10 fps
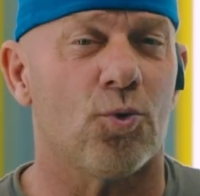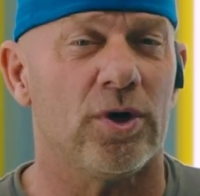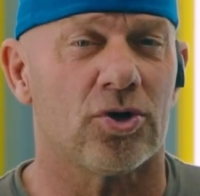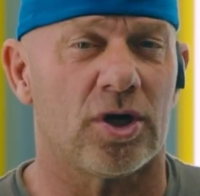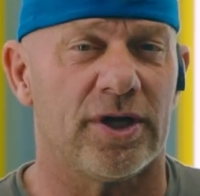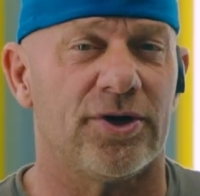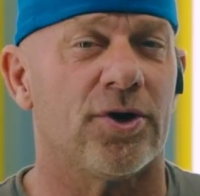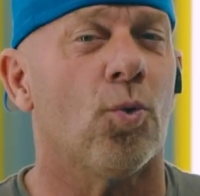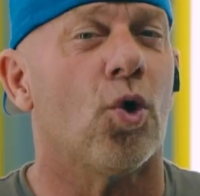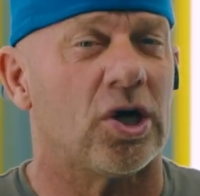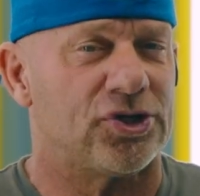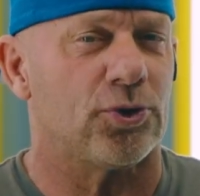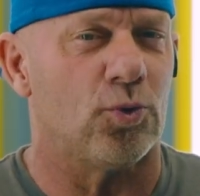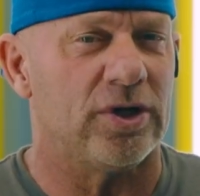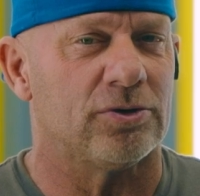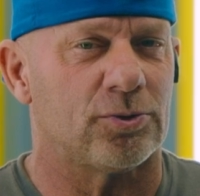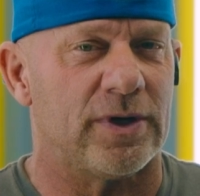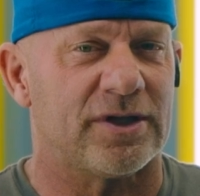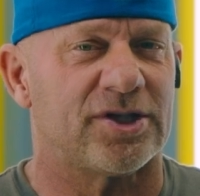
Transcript: wheel cleaner to wash your wheels with